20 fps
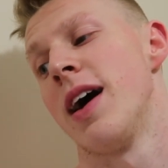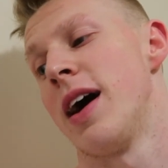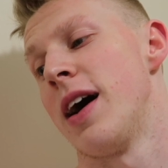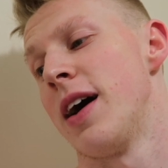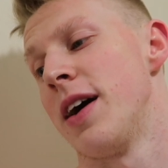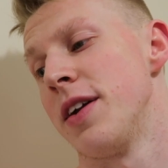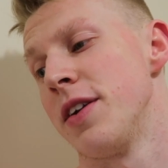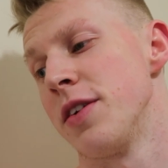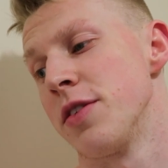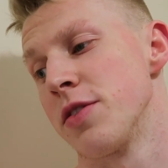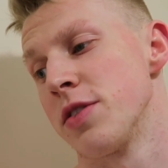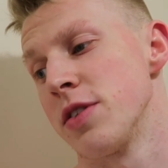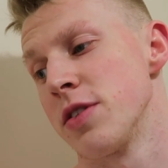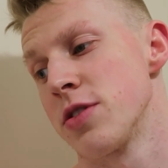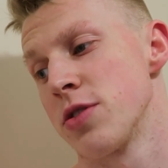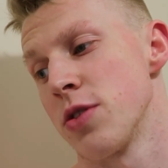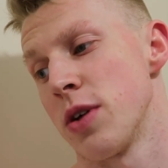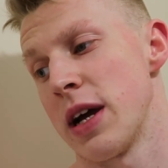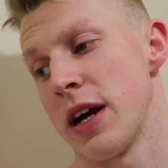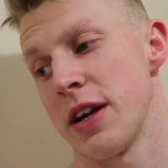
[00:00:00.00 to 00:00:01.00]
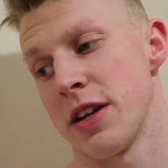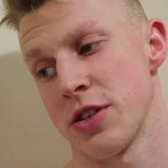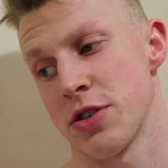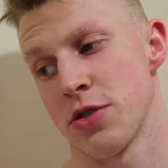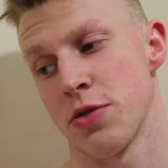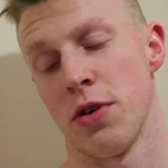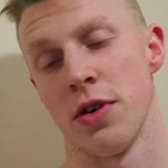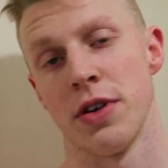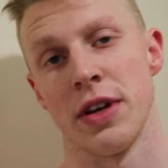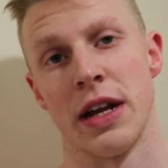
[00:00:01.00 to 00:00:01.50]
And so I had to
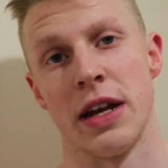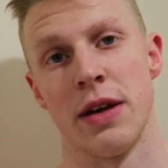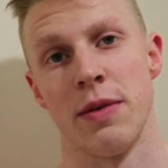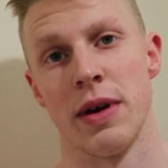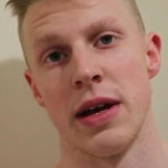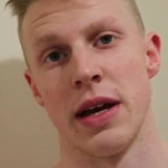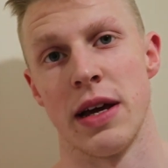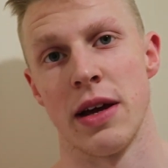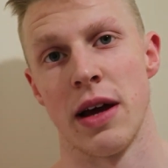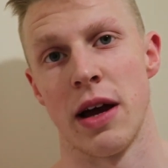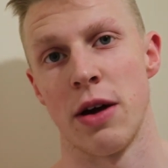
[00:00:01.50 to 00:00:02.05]
squat anyway.